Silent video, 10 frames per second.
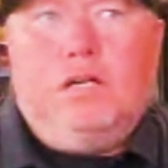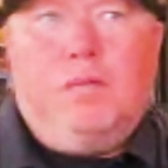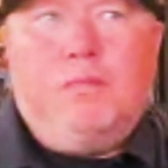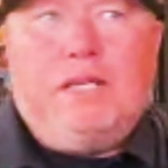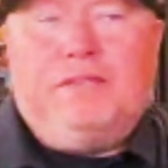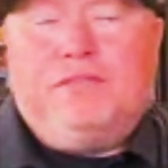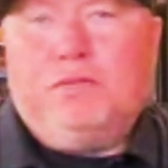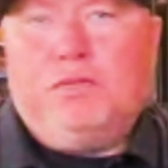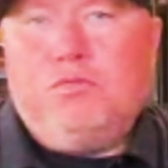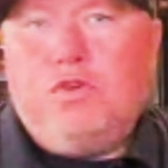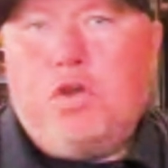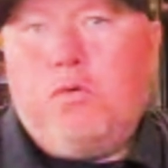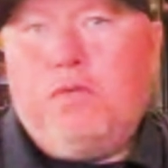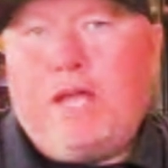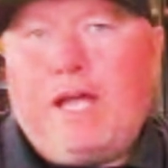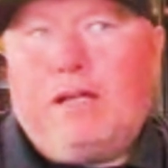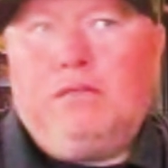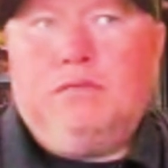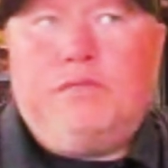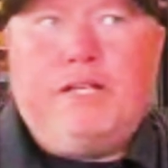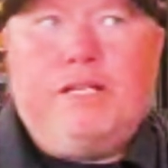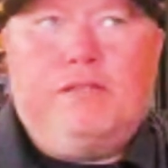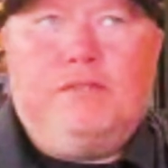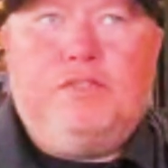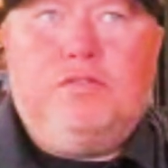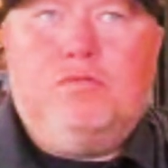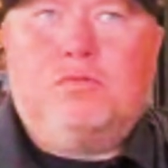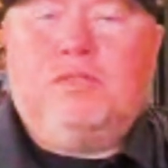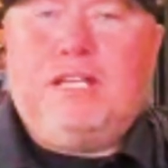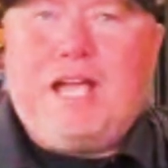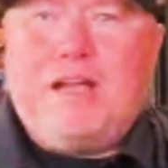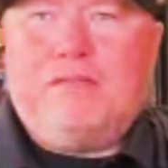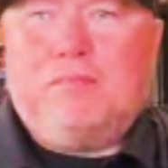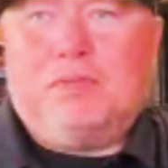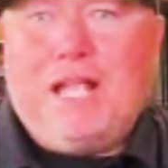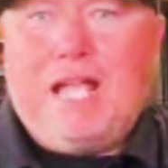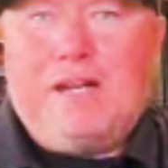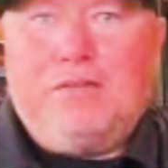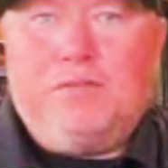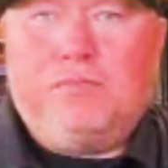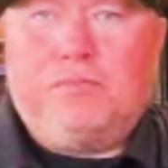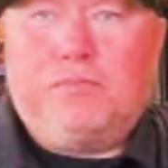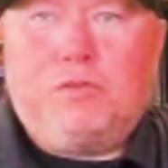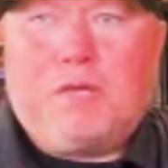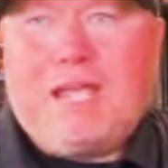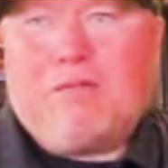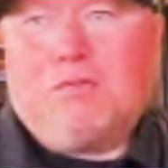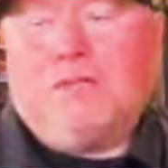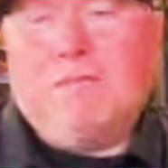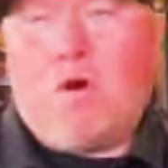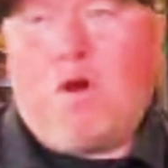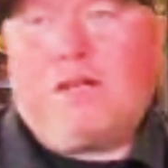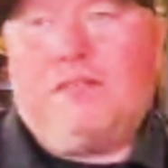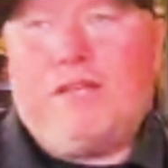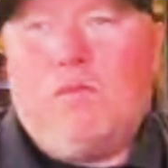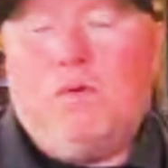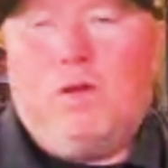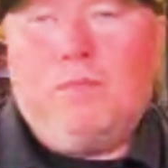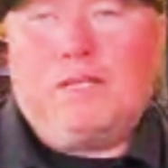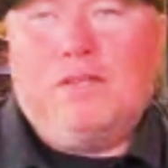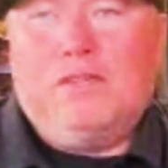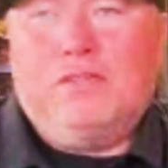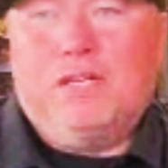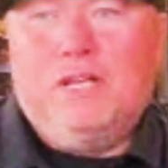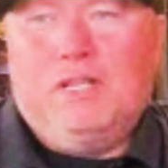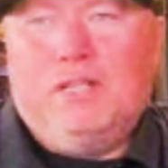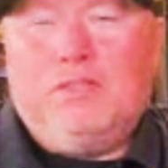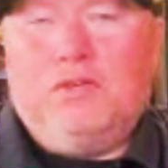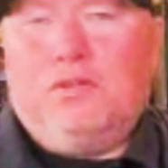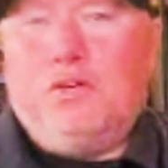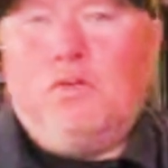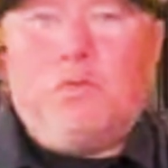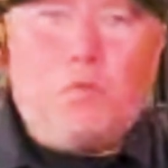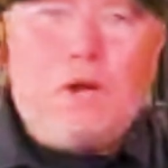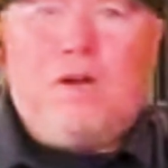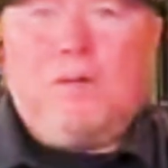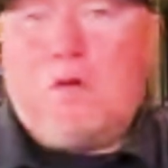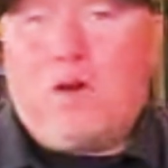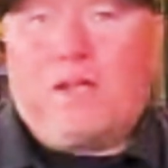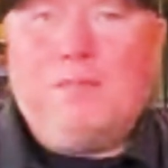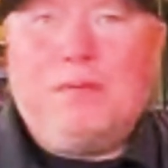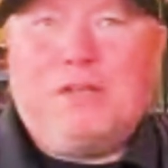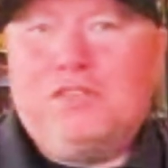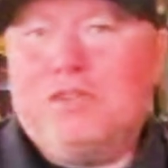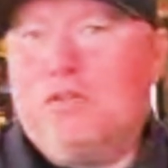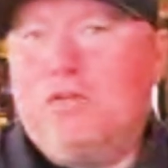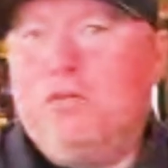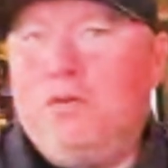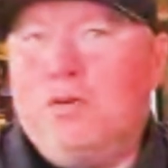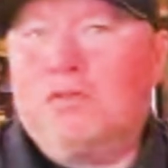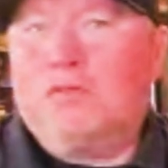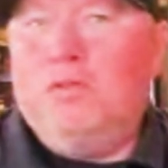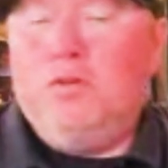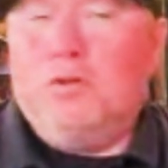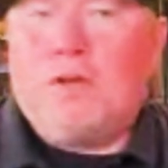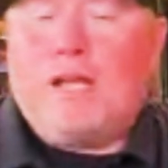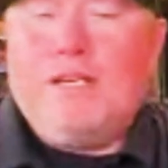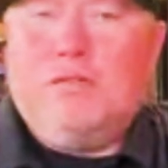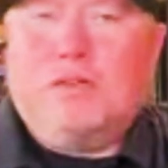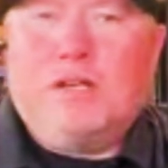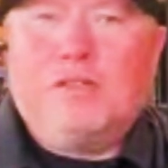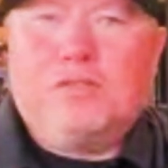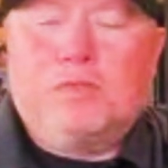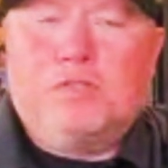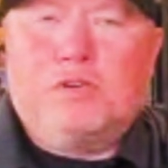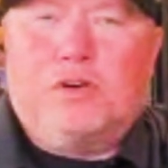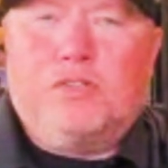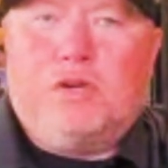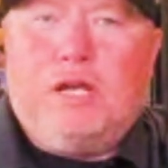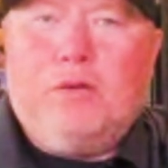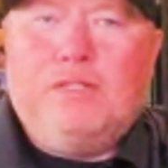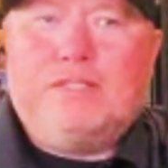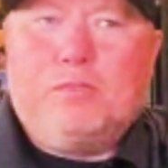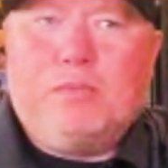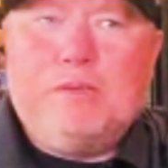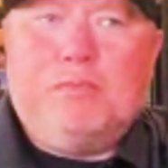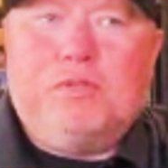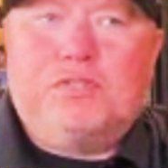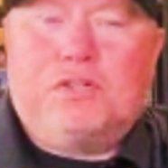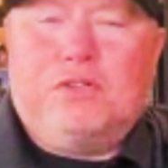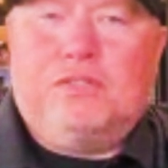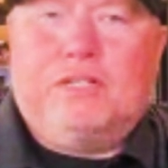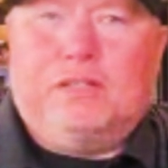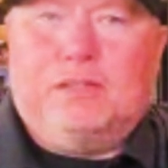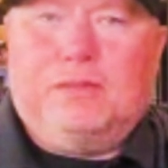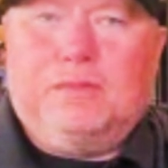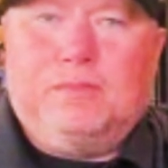Um, and until you know that, then you don't really have a plan of you can't really market that well because you don't know where to market because you don't know who your who your ideal customers are. So I always tell people to start there.